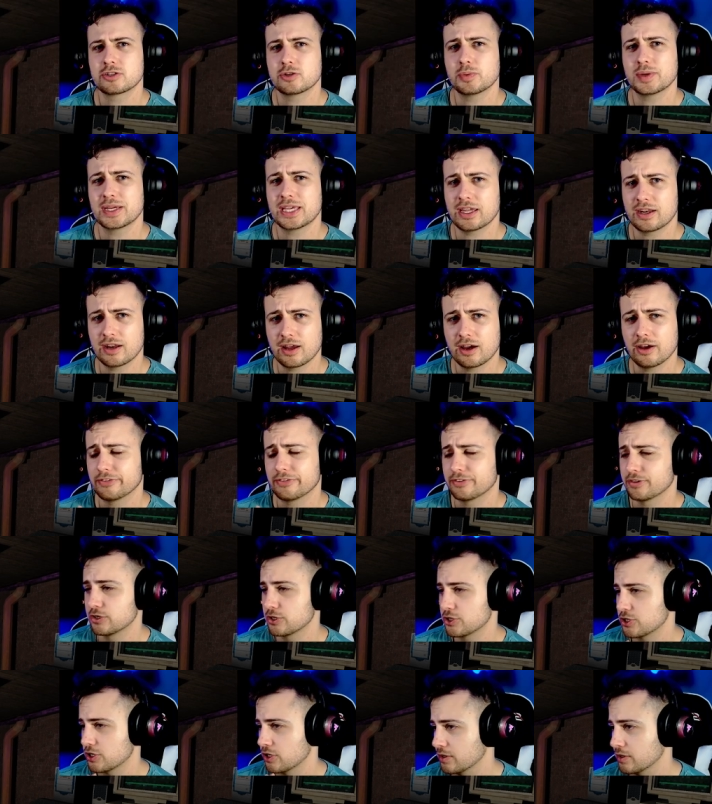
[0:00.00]
we get health
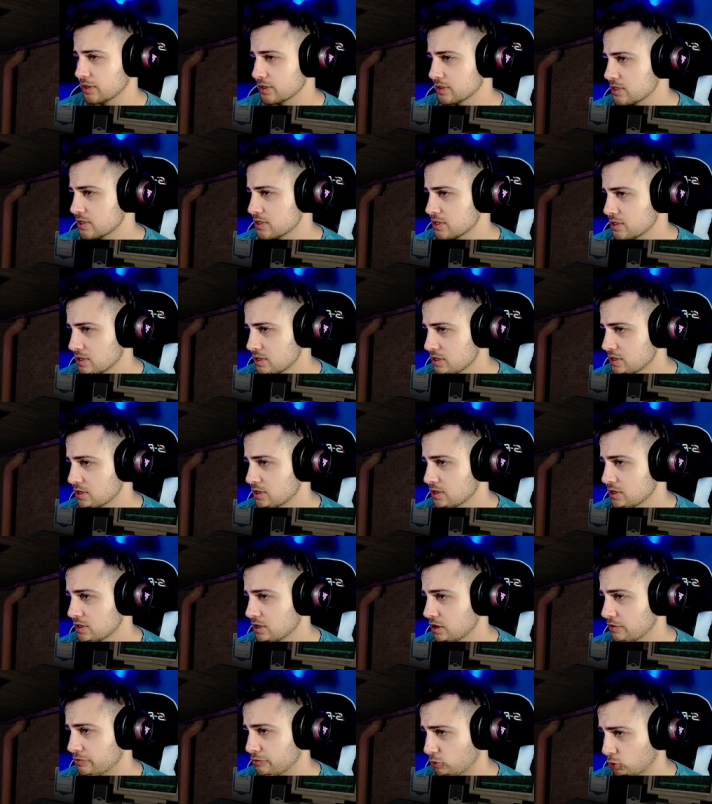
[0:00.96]
insurance?
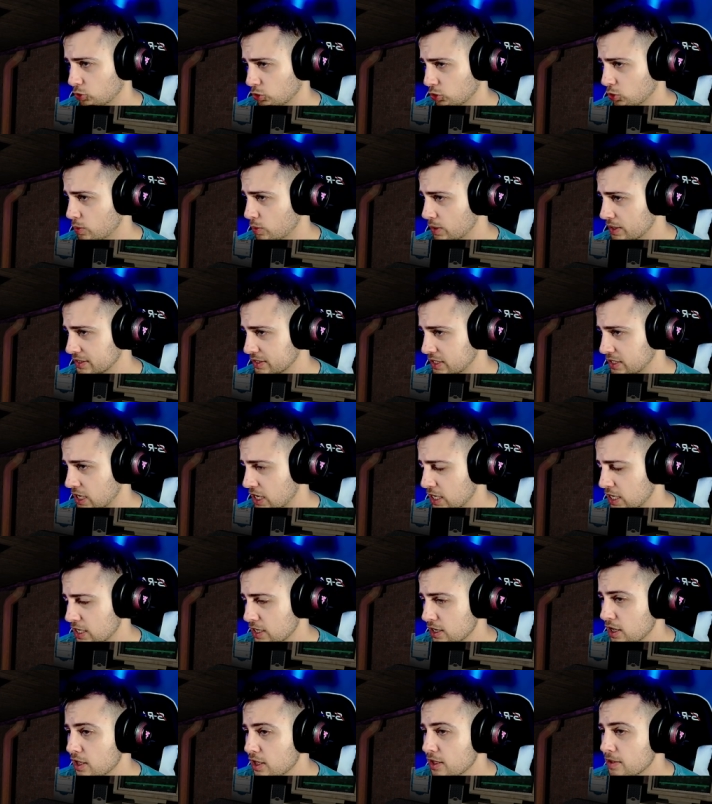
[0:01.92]
A four oh one
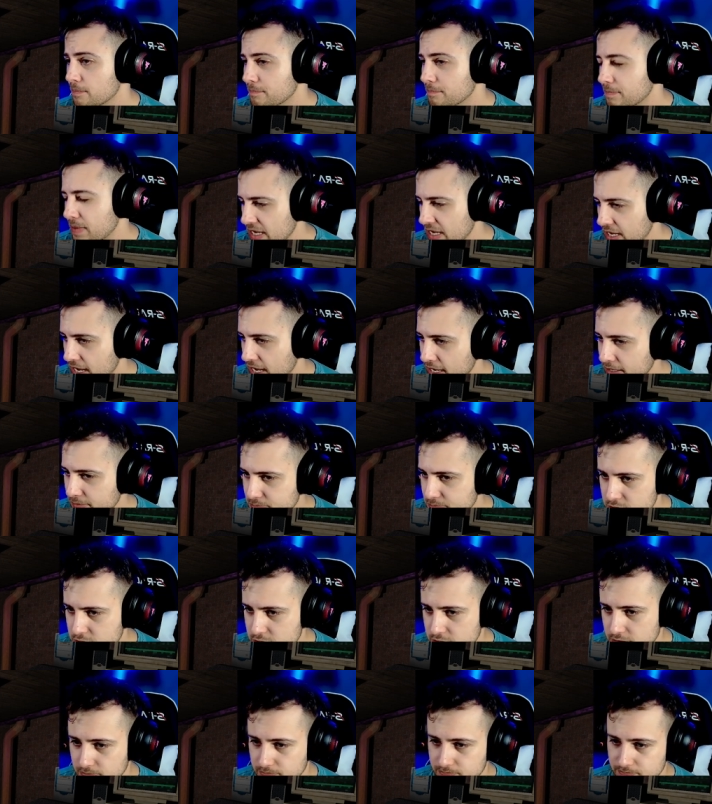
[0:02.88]
K? Mayhaps?